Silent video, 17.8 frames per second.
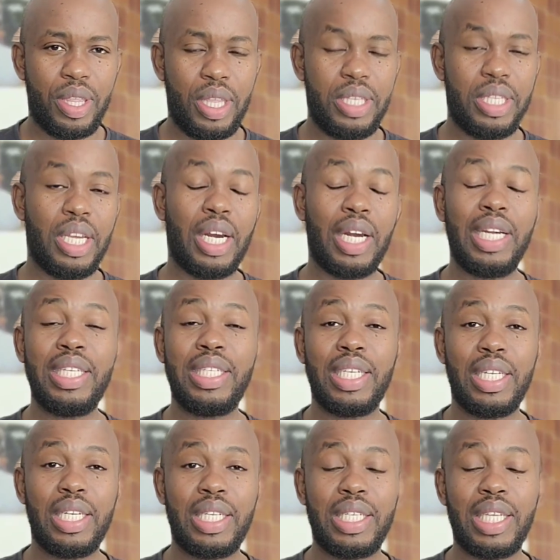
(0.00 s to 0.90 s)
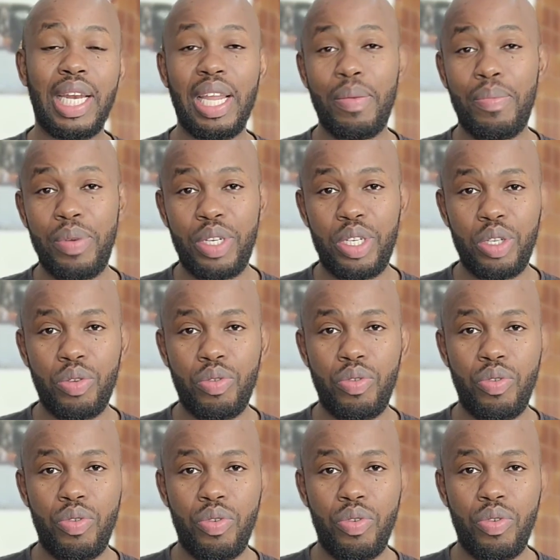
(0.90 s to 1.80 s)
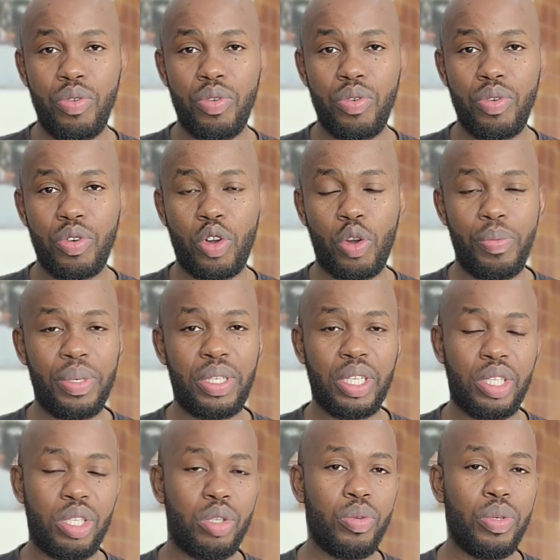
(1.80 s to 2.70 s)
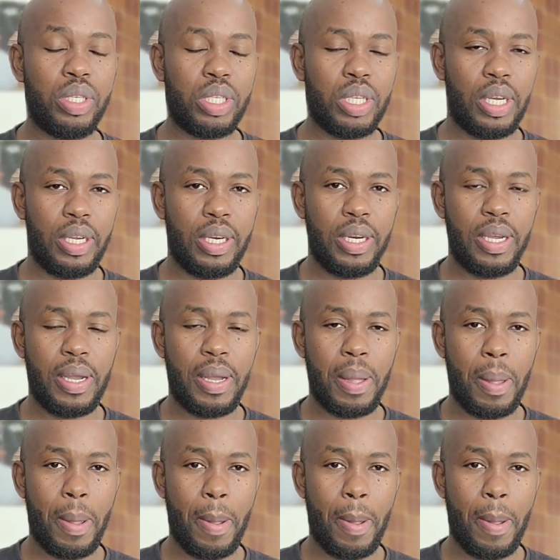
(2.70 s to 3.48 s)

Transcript: There's a recent celebrity who committed suicide.